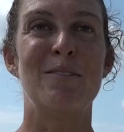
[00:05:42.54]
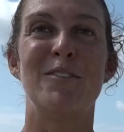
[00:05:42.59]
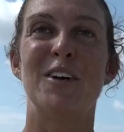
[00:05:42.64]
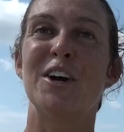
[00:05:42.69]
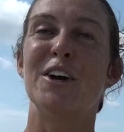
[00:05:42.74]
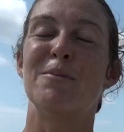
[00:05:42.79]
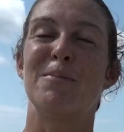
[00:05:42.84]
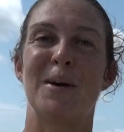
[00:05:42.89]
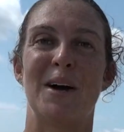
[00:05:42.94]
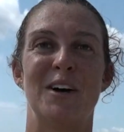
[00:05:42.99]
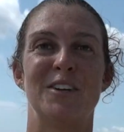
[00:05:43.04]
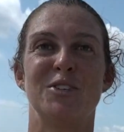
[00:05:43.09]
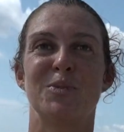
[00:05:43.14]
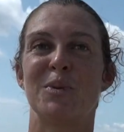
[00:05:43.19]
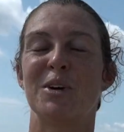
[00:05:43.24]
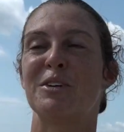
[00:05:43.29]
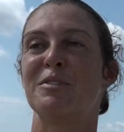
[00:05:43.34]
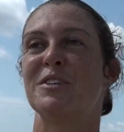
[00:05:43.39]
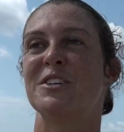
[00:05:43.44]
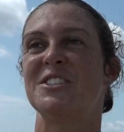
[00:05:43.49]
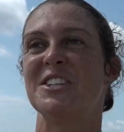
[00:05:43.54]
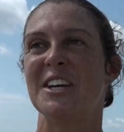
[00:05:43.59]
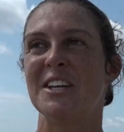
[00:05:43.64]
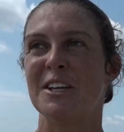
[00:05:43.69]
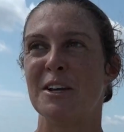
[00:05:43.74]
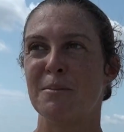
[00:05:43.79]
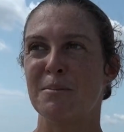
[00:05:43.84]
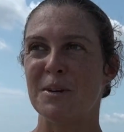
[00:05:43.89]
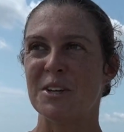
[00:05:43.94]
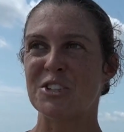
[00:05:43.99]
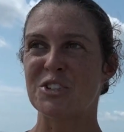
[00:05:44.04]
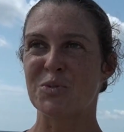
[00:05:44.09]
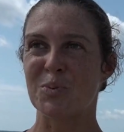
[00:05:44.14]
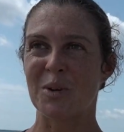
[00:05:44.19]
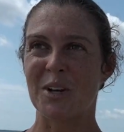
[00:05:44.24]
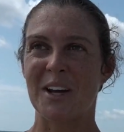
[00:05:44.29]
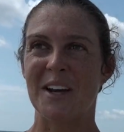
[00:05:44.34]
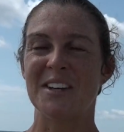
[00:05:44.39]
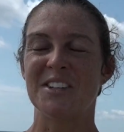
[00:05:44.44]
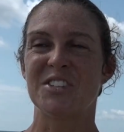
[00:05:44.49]
I'm very proud to work for Dania Beach.
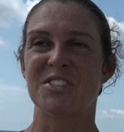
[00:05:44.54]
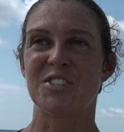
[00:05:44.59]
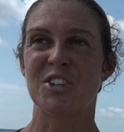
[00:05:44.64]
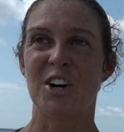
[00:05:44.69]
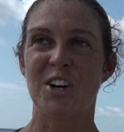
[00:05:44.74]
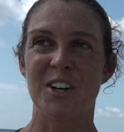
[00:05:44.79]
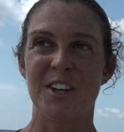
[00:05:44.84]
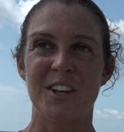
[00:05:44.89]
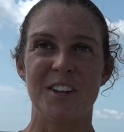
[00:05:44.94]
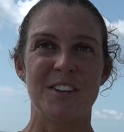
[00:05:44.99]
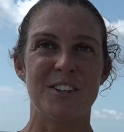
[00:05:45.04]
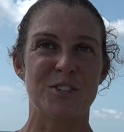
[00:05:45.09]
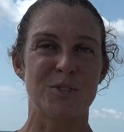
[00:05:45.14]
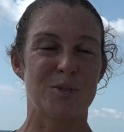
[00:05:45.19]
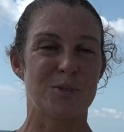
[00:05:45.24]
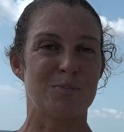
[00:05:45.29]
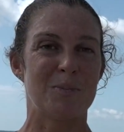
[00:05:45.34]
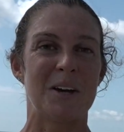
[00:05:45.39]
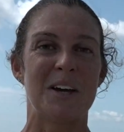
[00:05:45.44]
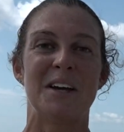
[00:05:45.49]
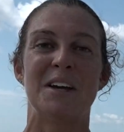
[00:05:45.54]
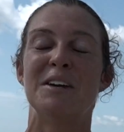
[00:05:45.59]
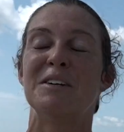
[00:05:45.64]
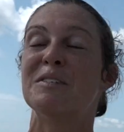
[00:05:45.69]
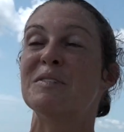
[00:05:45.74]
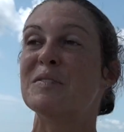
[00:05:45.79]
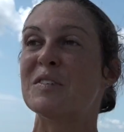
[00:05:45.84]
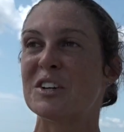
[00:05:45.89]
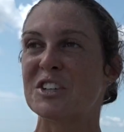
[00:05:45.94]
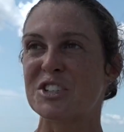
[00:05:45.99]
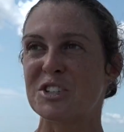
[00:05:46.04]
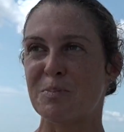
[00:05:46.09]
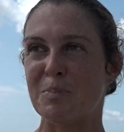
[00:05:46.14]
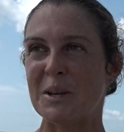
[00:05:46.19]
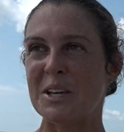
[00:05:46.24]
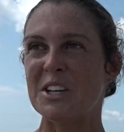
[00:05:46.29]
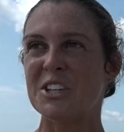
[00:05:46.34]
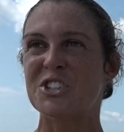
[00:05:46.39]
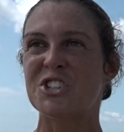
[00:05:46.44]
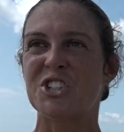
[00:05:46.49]
When I started, this was my first
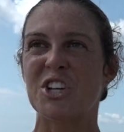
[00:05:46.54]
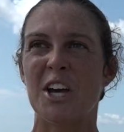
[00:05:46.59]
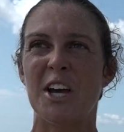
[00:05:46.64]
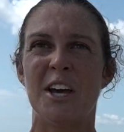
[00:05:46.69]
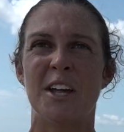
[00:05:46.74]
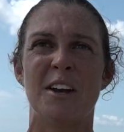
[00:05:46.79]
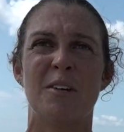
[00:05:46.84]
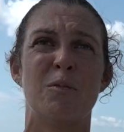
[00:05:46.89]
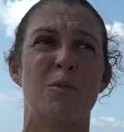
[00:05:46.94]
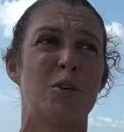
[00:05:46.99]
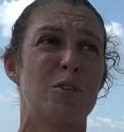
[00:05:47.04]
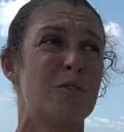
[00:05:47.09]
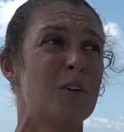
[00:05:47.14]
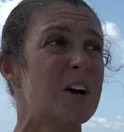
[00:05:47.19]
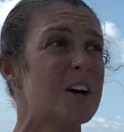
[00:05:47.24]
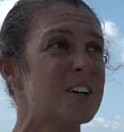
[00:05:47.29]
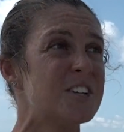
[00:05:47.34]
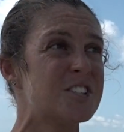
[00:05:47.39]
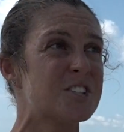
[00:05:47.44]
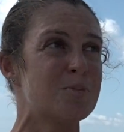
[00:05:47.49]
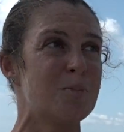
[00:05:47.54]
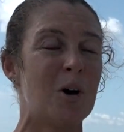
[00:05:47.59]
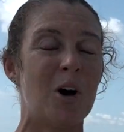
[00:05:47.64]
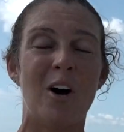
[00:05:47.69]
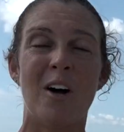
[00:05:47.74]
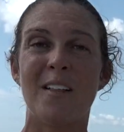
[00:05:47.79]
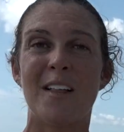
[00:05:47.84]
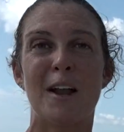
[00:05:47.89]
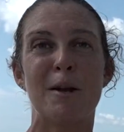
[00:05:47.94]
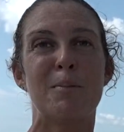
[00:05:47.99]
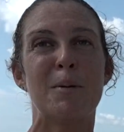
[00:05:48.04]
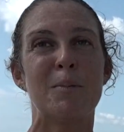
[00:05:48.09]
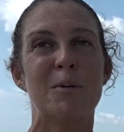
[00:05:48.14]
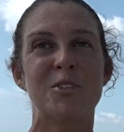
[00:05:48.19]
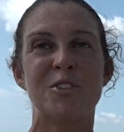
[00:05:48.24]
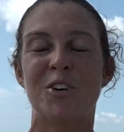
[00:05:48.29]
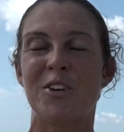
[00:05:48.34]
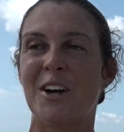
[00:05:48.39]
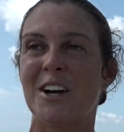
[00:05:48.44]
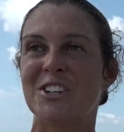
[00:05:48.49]
beach, and we're very small. A lot of
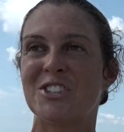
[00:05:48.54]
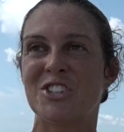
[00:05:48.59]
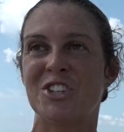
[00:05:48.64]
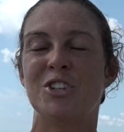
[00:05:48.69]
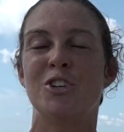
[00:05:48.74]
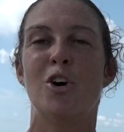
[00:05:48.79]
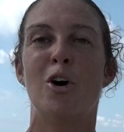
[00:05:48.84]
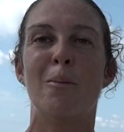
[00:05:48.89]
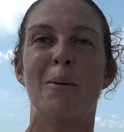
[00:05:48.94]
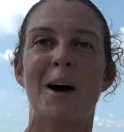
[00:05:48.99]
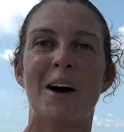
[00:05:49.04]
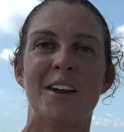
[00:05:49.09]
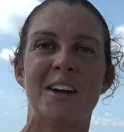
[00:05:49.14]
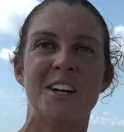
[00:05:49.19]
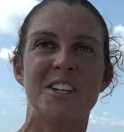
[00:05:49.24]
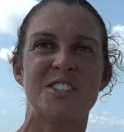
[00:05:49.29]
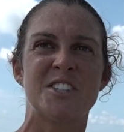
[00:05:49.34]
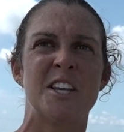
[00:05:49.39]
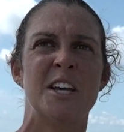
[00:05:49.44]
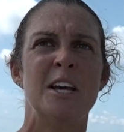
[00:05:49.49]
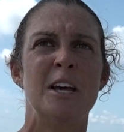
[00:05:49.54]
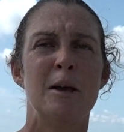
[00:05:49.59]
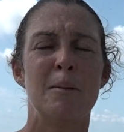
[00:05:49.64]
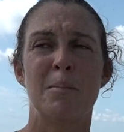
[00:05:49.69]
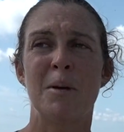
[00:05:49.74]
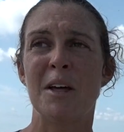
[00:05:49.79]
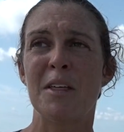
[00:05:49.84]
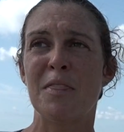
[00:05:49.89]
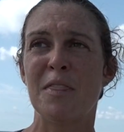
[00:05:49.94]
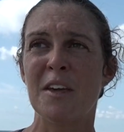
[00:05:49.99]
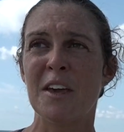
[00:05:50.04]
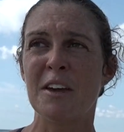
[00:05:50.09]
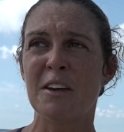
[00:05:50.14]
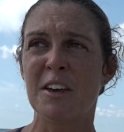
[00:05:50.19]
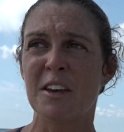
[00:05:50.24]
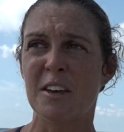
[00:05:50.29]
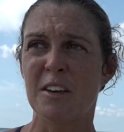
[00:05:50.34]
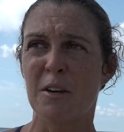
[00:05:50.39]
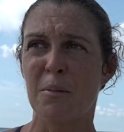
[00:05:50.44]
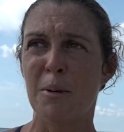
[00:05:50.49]
people don't actually know about us, but I think
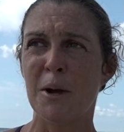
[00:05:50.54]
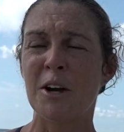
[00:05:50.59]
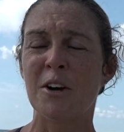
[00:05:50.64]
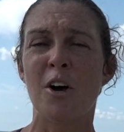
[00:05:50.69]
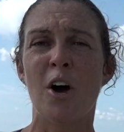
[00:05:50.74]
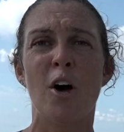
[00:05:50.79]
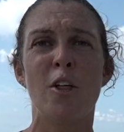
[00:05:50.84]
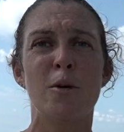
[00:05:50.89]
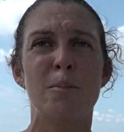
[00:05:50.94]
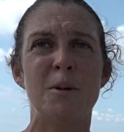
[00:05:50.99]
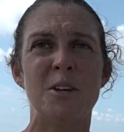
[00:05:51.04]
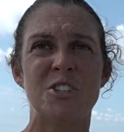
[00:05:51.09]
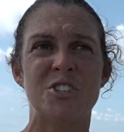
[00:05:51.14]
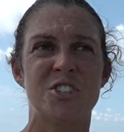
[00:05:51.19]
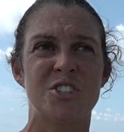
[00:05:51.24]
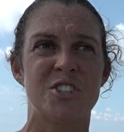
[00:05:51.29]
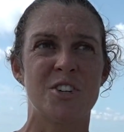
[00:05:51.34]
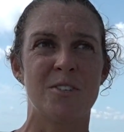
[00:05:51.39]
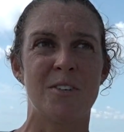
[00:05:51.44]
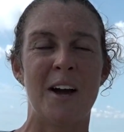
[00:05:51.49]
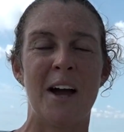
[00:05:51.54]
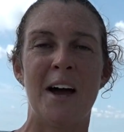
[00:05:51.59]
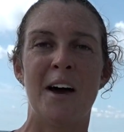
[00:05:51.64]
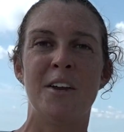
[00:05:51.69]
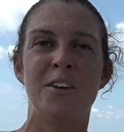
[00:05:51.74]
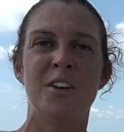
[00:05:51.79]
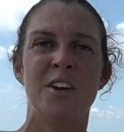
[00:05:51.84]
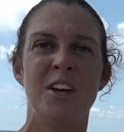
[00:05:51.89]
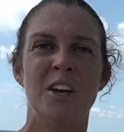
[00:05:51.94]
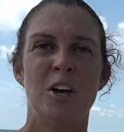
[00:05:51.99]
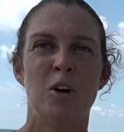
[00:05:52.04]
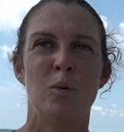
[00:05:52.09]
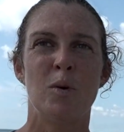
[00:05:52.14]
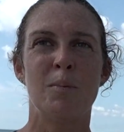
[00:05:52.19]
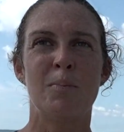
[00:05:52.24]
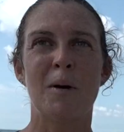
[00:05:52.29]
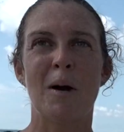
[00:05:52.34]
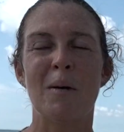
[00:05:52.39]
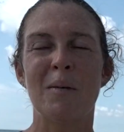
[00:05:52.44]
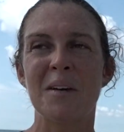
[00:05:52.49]
compared to all the beaches around,
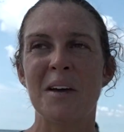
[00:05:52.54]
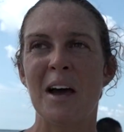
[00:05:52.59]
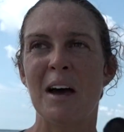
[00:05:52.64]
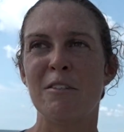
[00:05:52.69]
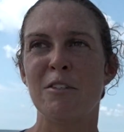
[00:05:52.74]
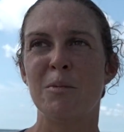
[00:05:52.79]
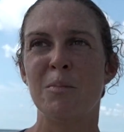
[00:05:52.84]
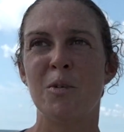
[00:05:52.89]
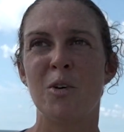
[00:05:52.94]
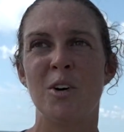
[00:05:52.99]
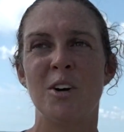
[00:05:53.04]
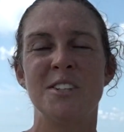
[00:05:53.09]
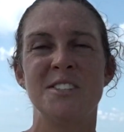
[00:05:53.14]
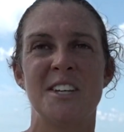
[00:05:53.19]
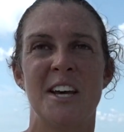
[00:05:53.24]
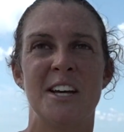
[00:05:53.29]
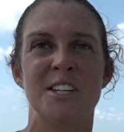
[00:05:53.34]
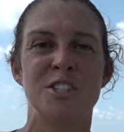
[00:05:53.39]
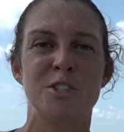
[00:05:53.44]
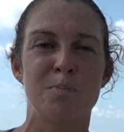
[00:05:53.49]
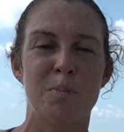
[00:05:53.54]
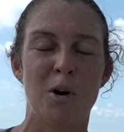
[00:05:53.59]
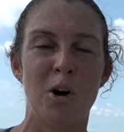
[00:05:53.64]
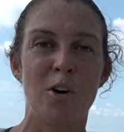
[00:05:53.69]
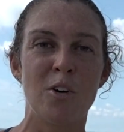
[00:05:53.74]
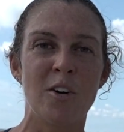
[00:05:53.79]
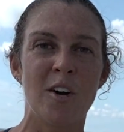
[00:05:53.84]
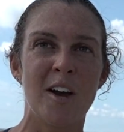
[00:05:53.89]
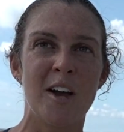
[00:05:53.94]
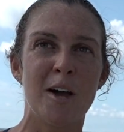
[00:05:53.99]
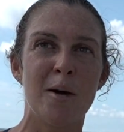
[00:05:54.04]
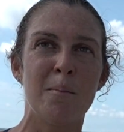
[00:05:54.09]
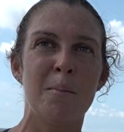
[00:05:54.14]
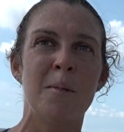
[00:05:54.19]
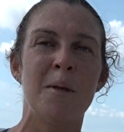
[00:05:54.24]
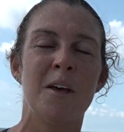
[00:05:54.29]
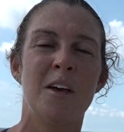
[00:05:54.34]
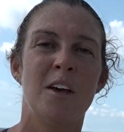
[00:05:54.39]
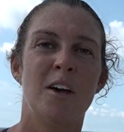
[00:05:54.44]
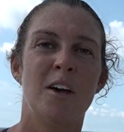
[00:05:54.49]
we probably have a more intense program
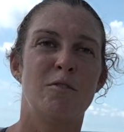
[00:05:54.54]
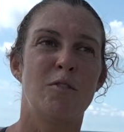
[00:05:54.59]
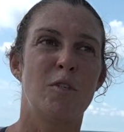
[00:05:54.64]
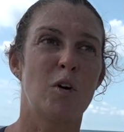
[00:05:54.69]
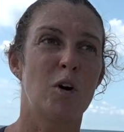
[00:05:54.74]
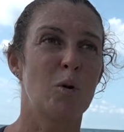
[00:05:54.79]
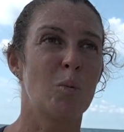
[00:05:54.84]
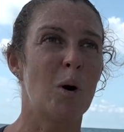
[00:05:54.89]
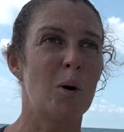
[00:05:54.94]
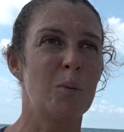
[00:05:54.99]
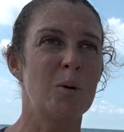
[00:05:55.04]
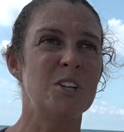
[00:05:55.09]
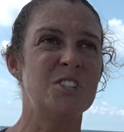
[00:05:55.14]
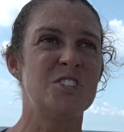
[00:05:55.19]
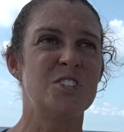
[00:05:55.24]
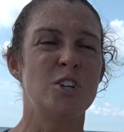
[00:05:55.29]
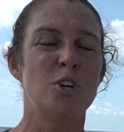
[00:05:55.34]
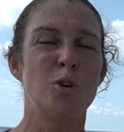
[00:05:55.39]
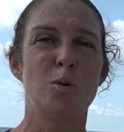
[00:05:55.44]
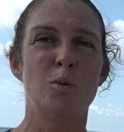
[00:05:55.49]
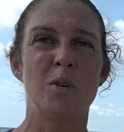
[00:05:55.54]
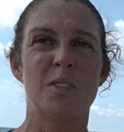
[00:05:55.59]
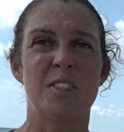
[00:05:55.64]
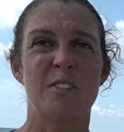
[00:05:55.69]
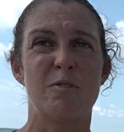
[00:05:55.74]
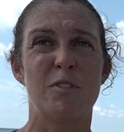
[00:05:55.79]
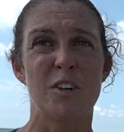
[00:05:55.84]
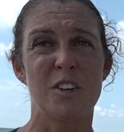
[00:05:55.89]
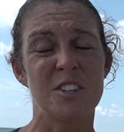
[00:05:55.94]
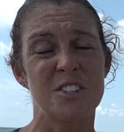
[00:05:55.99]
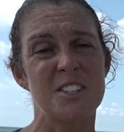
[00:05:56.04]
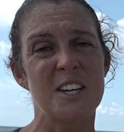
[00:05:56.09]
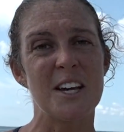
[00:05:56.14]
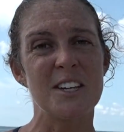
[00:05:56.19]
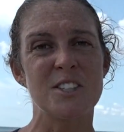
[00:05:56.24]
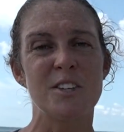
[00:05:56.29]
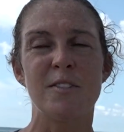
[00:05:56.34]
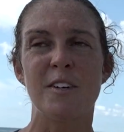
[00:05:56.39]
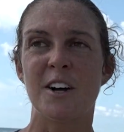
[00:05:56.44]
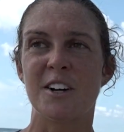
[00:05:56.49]
for what we do. For the
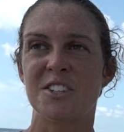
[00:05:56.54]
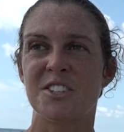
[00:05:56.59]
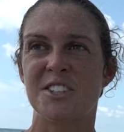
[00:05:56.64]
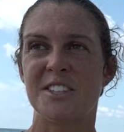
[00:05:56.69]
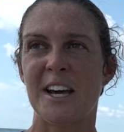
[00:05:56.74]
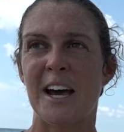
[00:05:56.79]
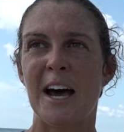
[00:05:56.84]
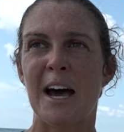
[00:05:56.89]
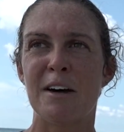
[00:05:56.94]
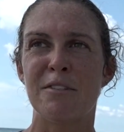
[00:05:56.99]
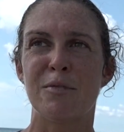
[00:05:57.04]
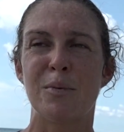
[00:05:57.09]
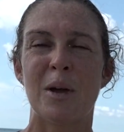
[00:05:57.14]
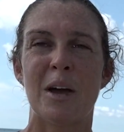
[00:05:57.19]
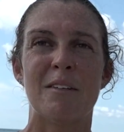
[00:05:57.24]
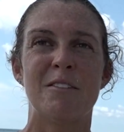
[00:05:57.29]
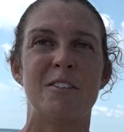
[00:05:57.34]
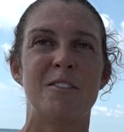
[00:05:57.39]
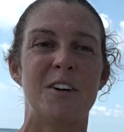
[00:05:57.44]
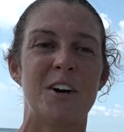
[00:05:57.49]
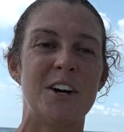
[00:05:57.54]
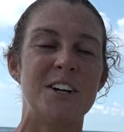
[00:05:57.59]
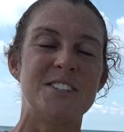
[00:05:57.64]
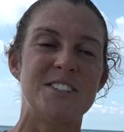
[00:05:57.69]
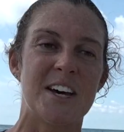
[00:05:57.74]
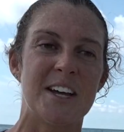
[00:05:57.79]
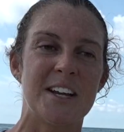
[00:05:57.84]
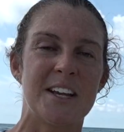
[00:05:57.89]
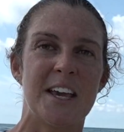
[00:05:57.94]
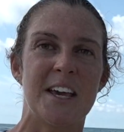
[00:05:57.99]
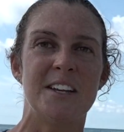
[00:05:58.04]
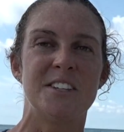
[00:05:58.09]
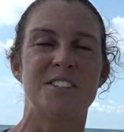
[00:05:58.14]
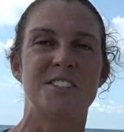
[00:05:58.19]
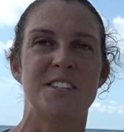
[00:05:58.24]
size of our staff, we have a very dedicated